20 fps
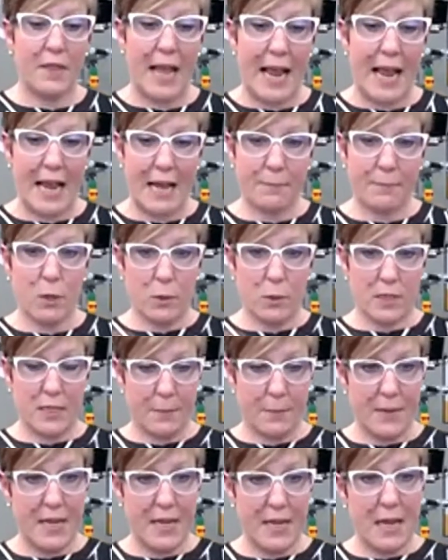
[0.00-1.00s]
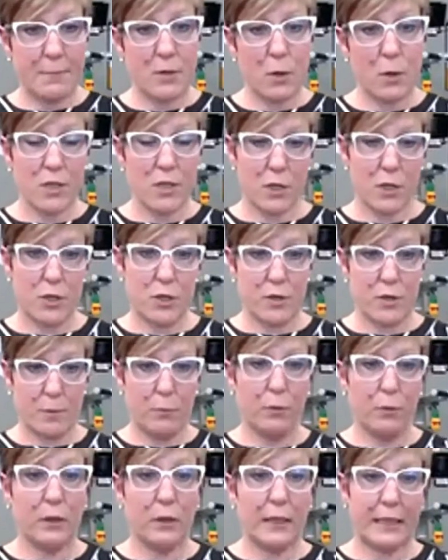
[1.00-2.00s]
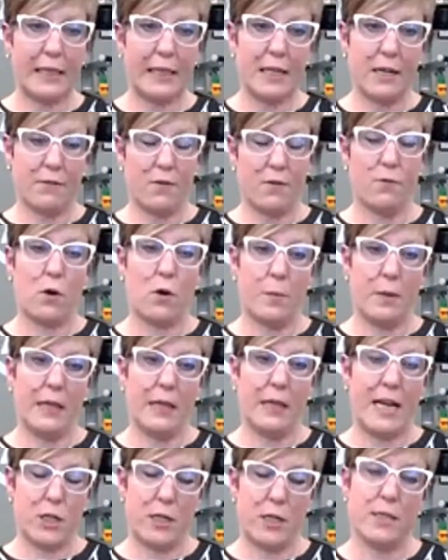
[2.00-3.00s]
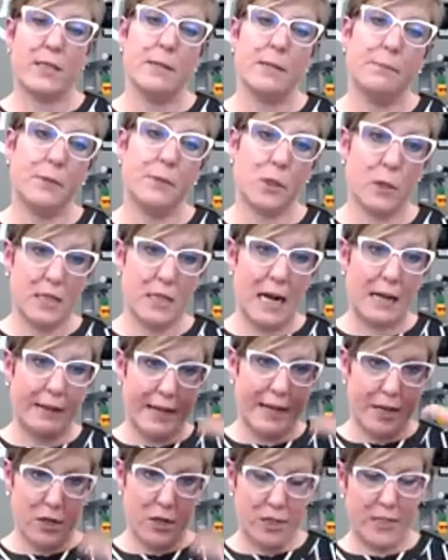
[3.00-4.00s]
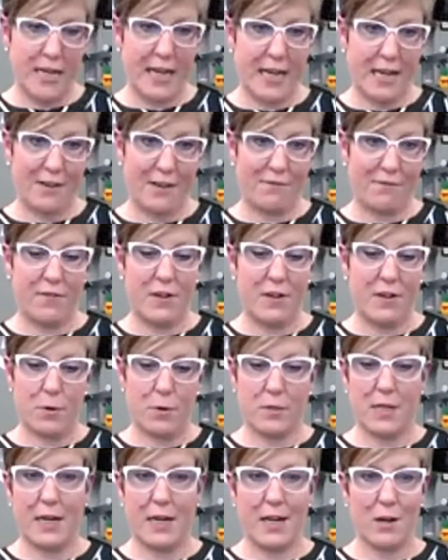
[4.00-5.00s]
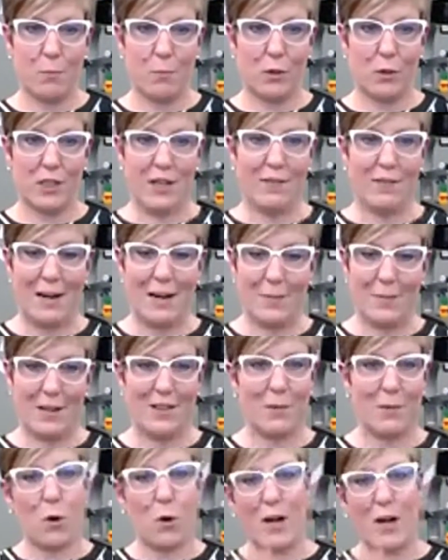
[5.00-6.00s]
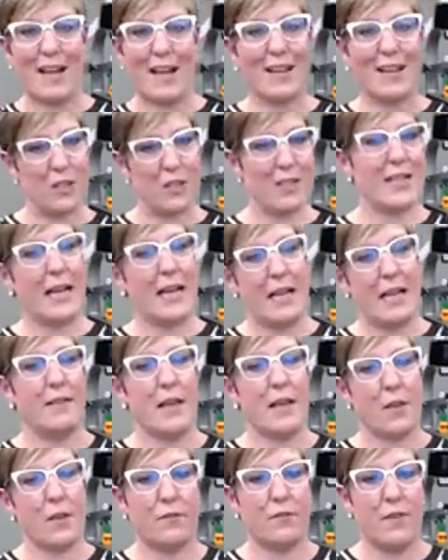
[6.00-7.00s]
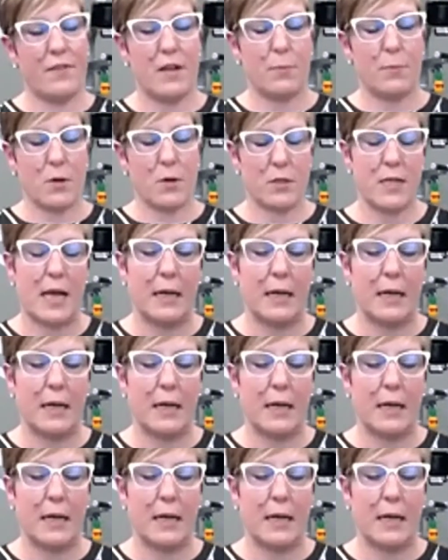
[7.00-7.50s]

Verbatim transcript: the am dose and the pm dose are two completely different formulations so it's not like you're just taking 50% of your multivitamin in the morning and just taking the other 50%